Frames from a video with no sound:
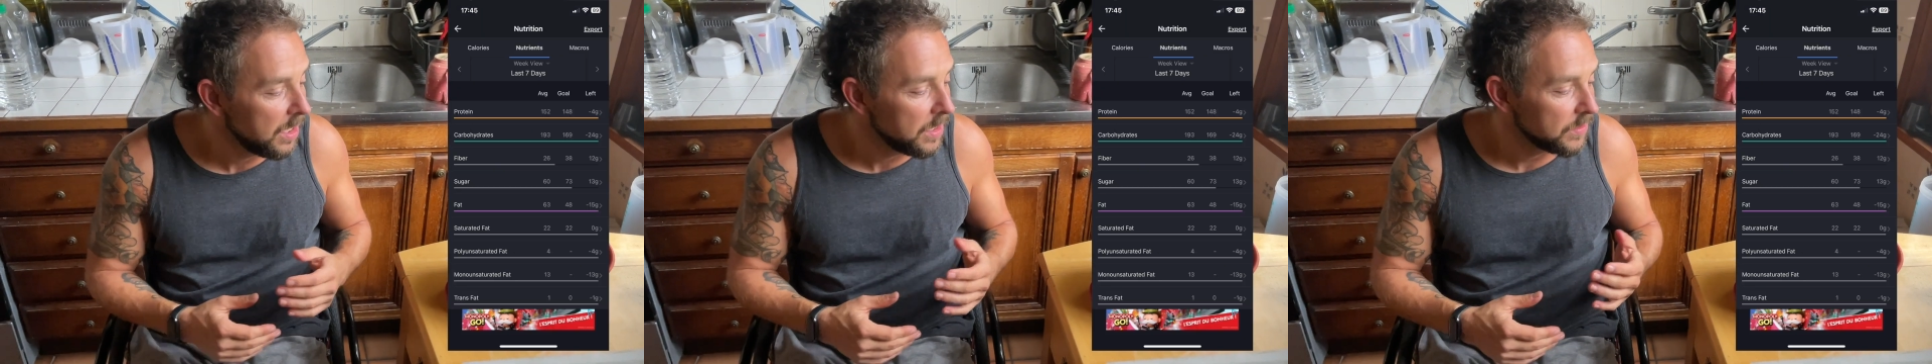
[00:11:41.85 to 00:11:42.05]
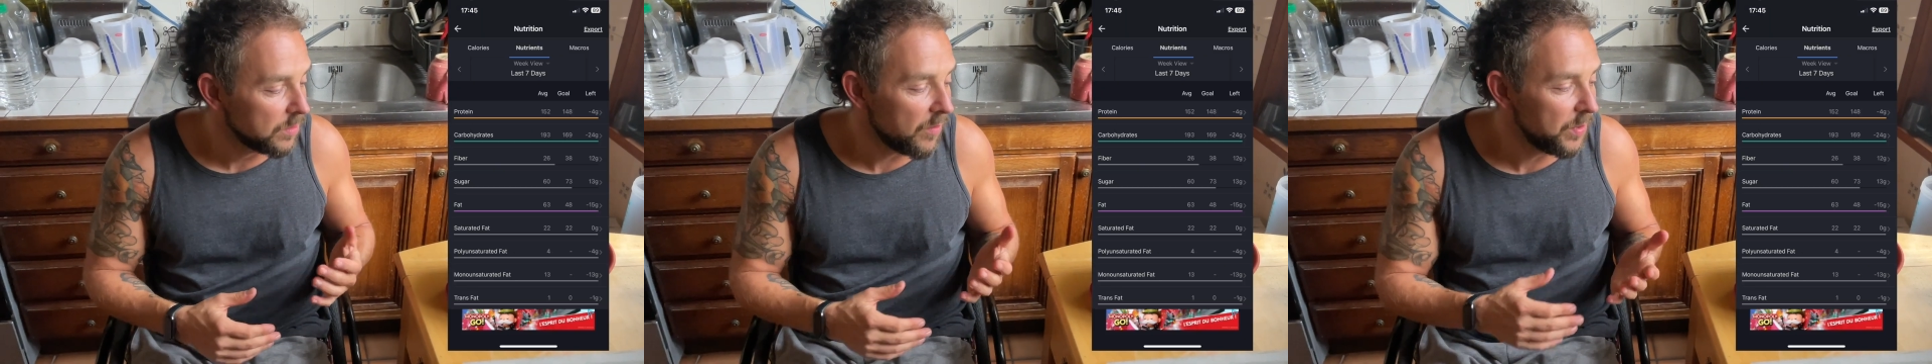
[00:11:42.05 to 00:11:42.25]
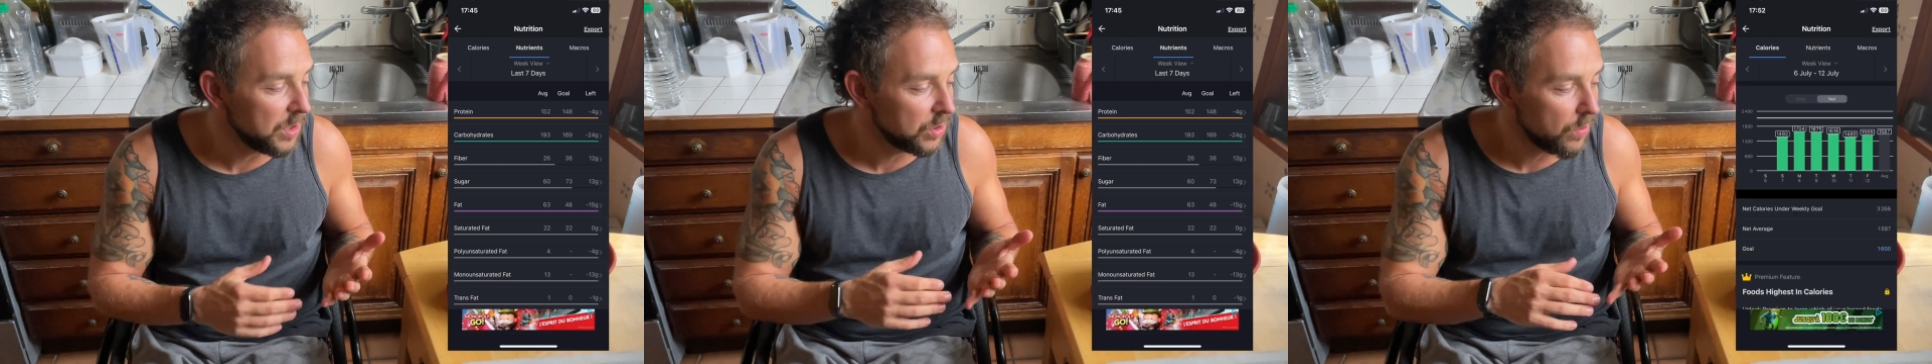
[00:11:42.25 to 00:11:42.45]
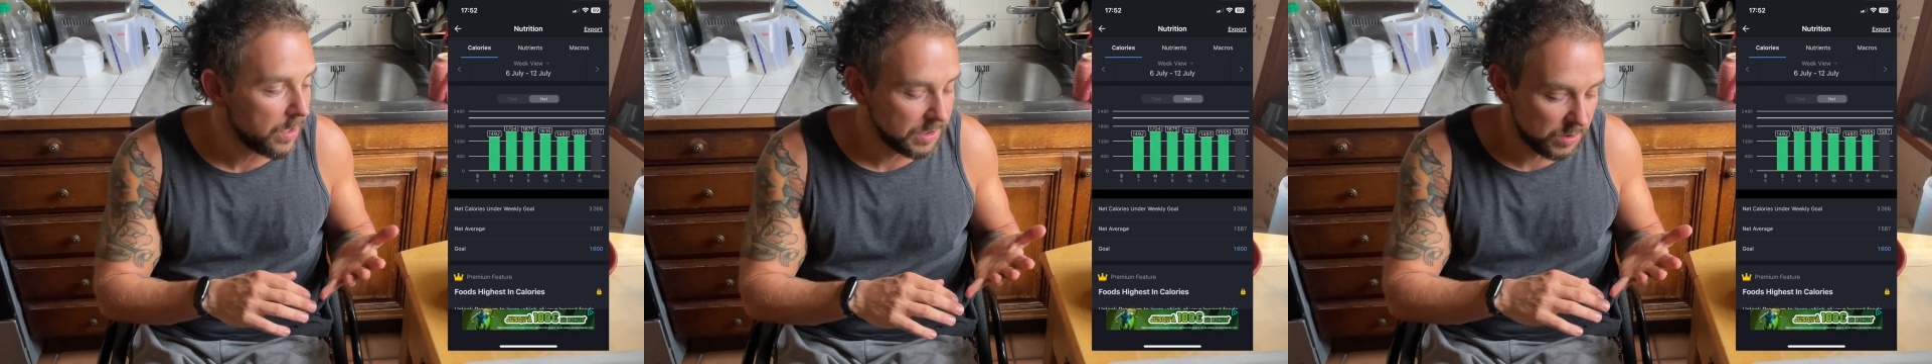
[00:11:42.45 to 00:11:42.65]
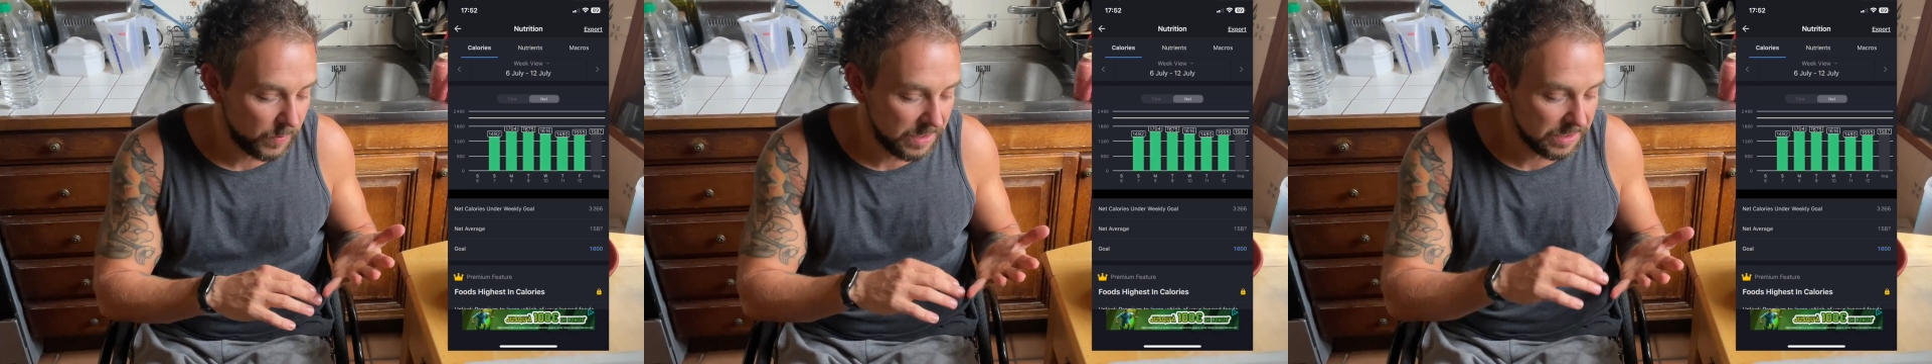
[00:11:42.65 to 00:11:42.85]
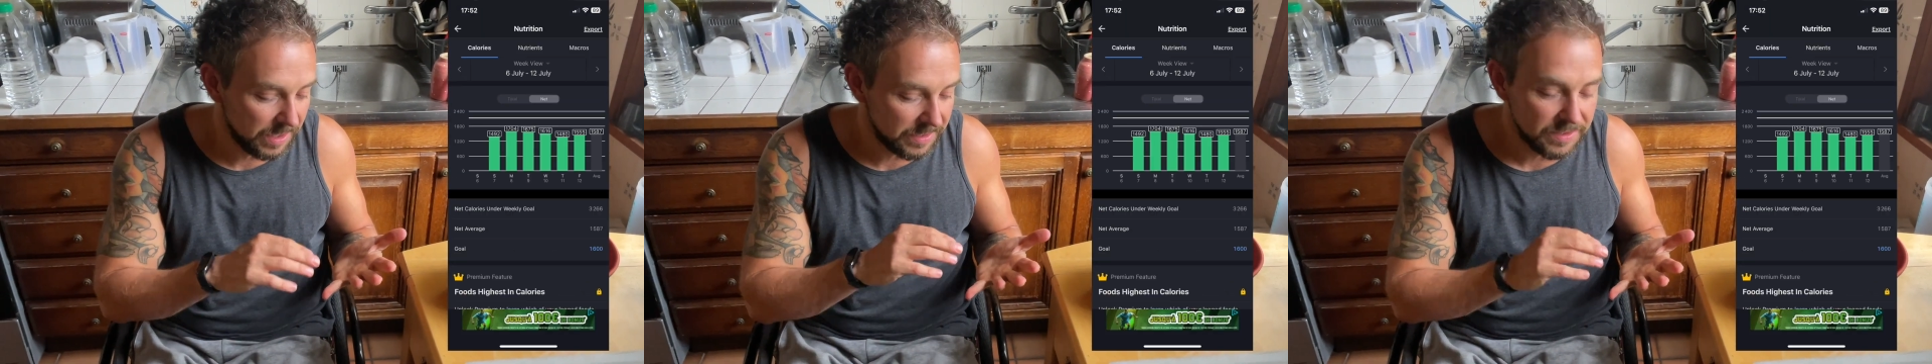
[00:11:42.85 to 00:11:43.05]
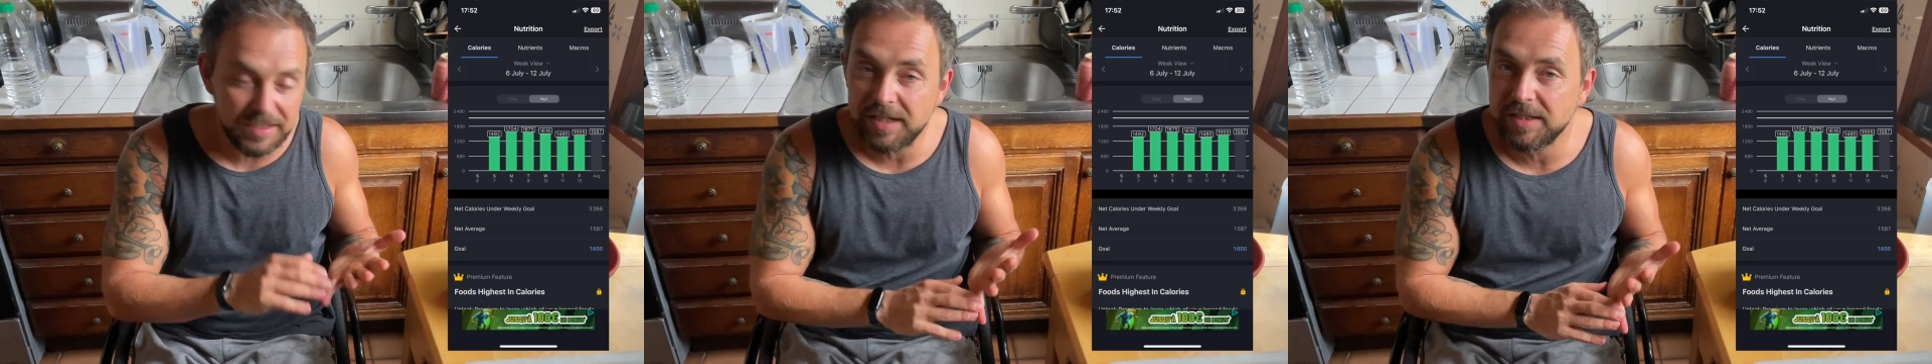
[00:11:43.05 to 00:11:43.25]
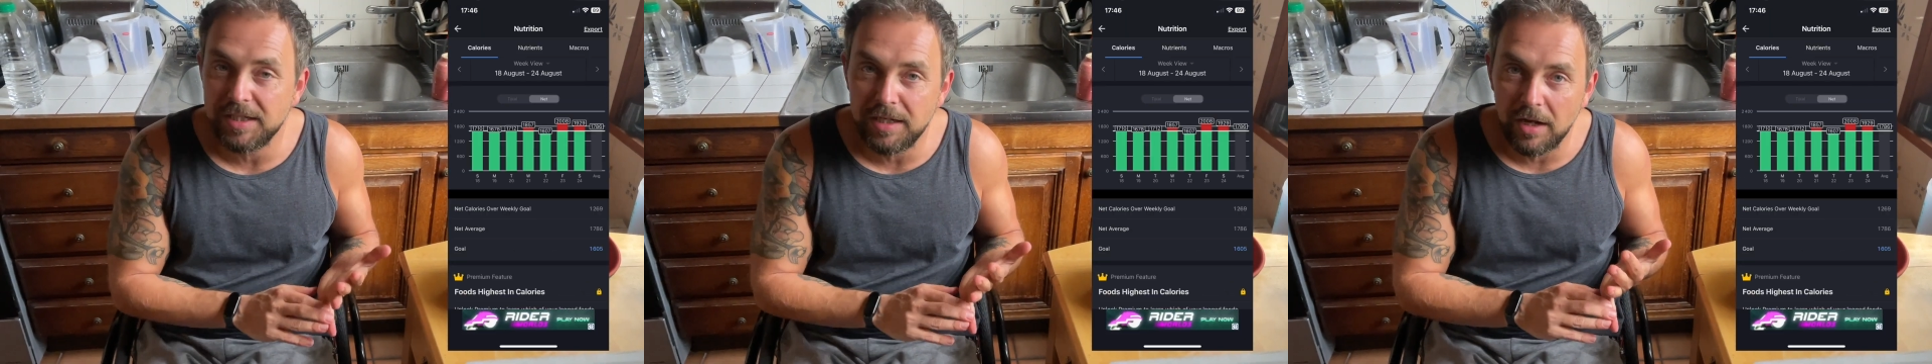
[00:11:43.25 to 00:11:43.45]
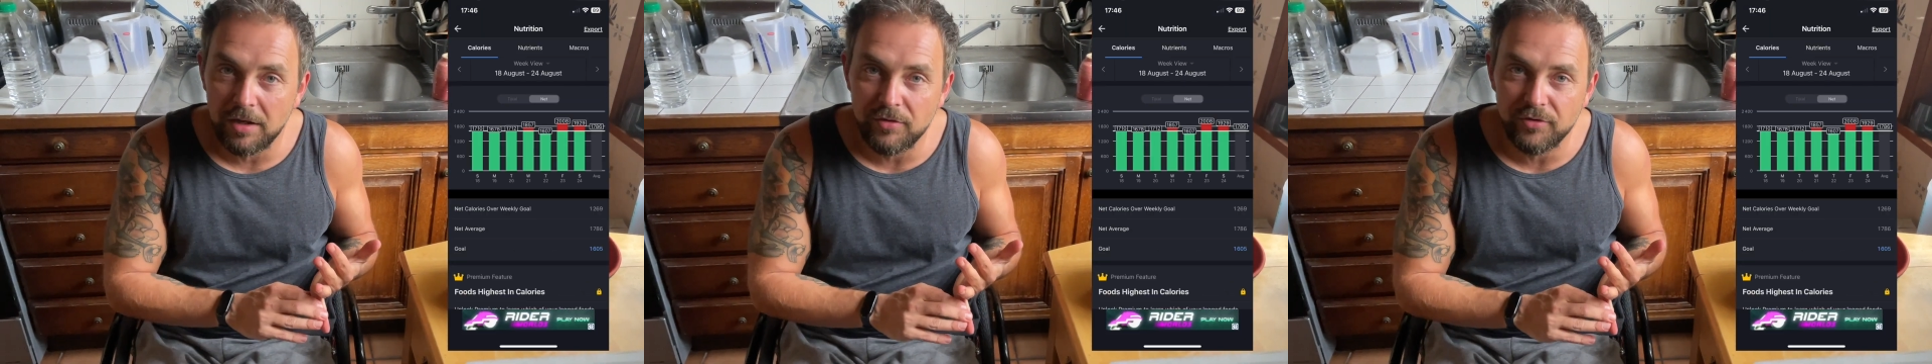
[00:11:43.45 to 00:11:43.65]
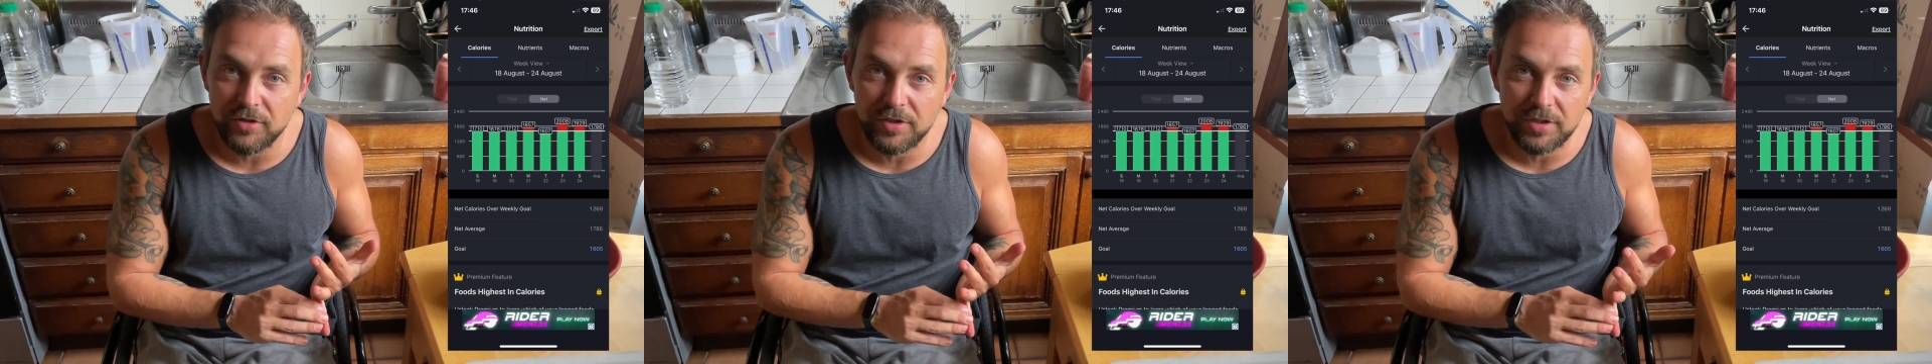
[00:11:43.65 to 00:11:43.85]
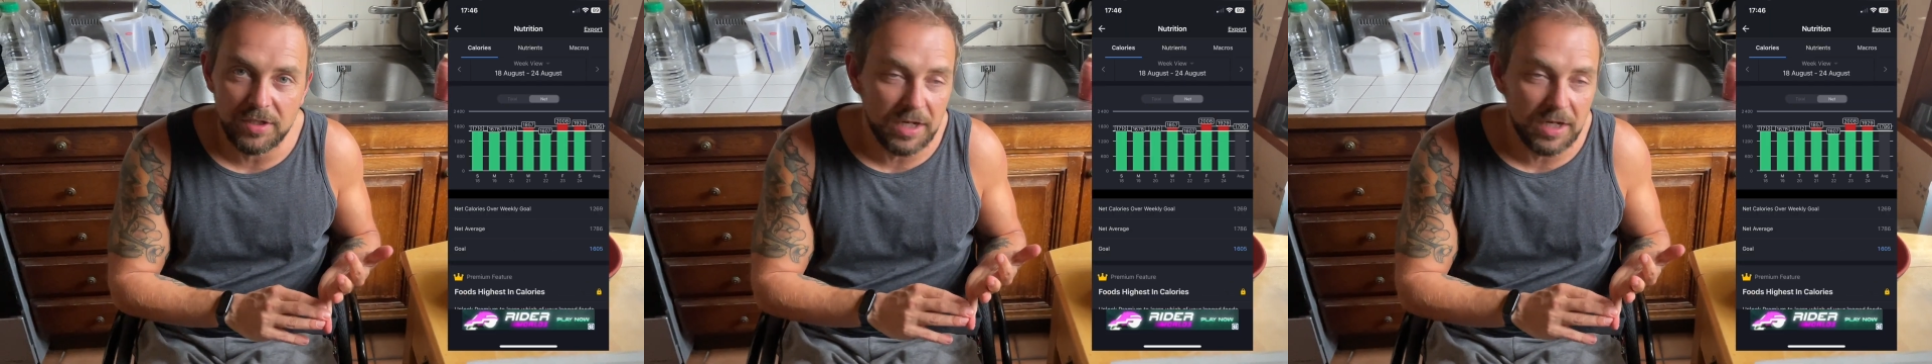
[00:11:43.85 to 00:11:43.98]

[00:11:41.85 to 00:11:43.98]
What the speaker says: So I've been trying to eat like 1,600